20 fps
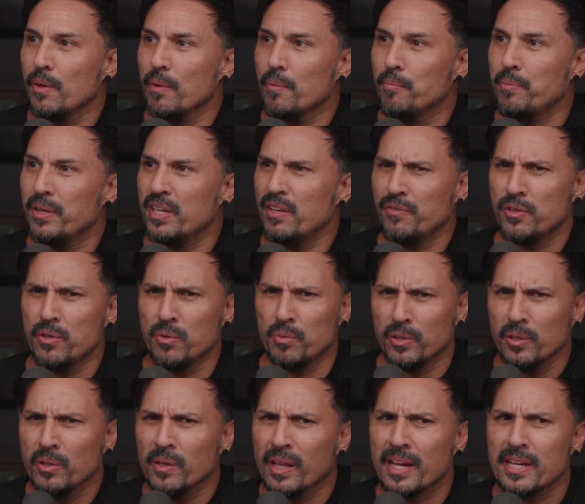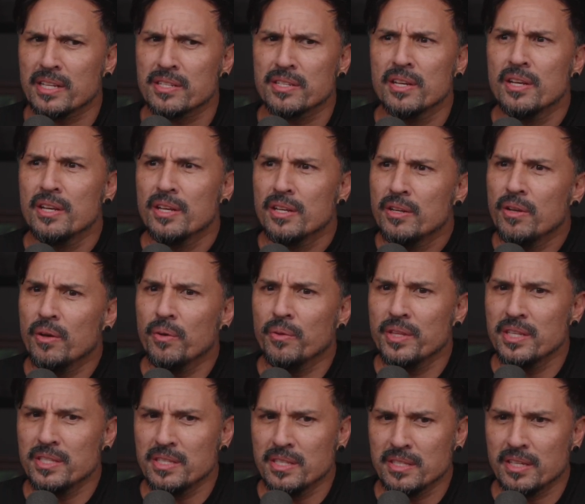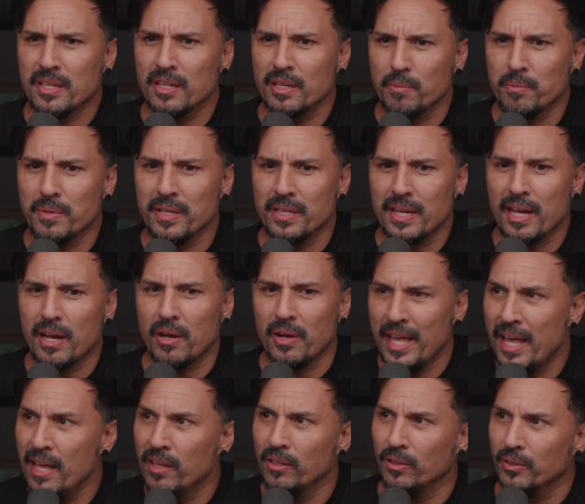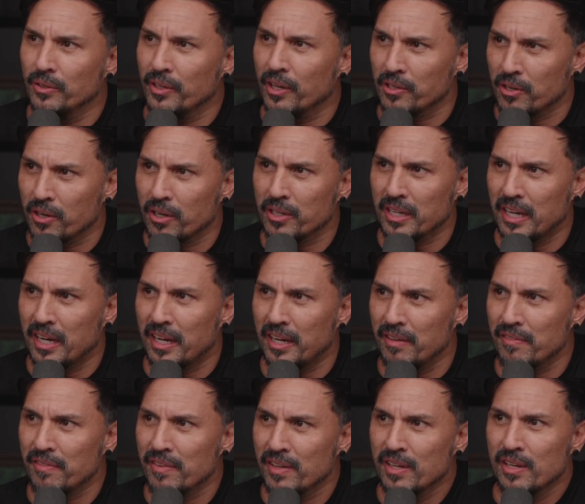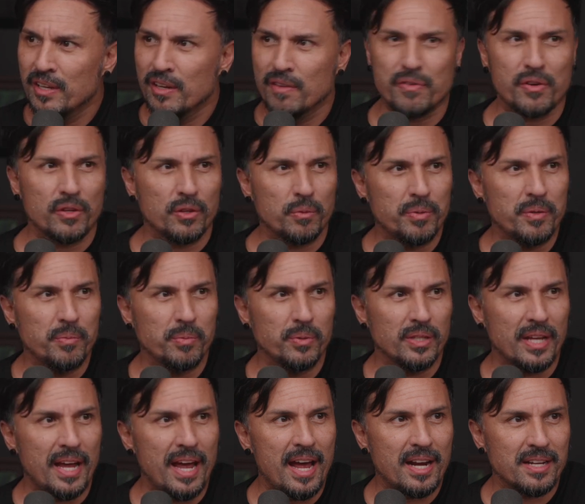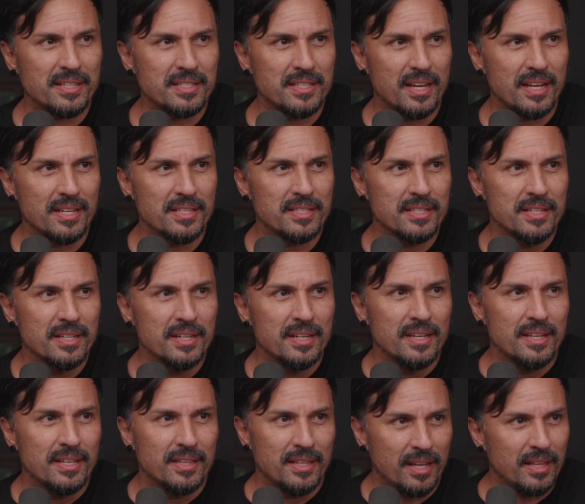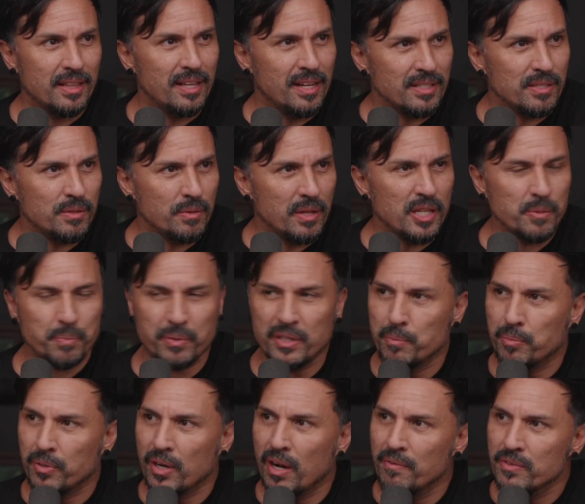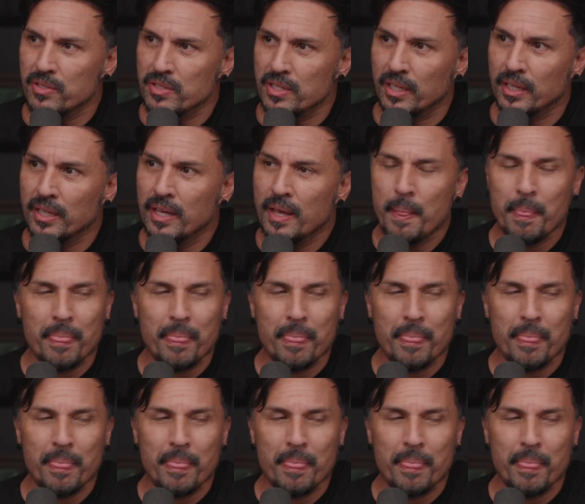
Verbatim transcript: But yeah. if you realize, no, this is going to be now held on archive for other people to access, that that's yeah. that's pretty promising.